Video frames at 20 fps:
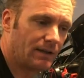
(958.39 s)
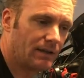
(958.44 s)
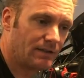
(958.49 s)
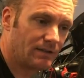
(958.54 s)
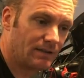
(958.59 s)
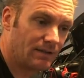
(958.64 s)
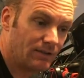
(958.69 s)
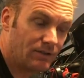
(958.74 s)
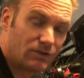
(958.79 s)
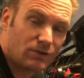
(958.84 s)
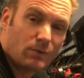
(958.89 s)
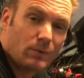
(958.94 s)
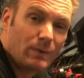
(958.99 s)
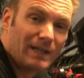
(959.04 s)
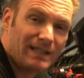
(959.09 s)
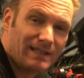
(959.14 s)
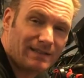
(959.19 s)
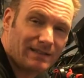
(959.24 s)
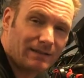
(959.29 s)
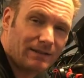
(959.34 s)
it's still
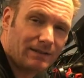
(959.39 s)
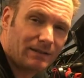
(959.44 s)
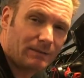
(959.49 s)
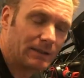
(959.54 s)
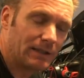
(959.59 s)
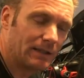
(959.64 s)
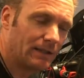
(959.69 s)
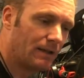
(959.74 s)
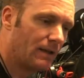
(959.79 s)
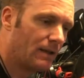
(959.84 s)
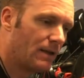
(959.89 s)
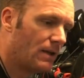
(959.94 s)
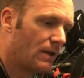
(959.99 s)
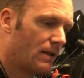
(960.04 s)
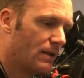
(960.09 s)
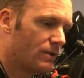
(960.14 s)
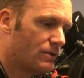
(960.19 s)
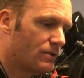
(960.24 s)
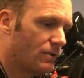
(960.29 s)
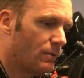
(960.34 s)
squeezed a little bit.
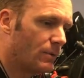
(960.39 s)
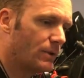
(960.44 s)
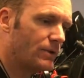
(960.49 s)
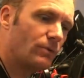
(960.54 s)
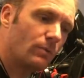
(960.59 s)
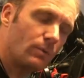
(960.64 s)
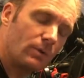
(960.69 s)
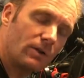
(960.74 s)
So what you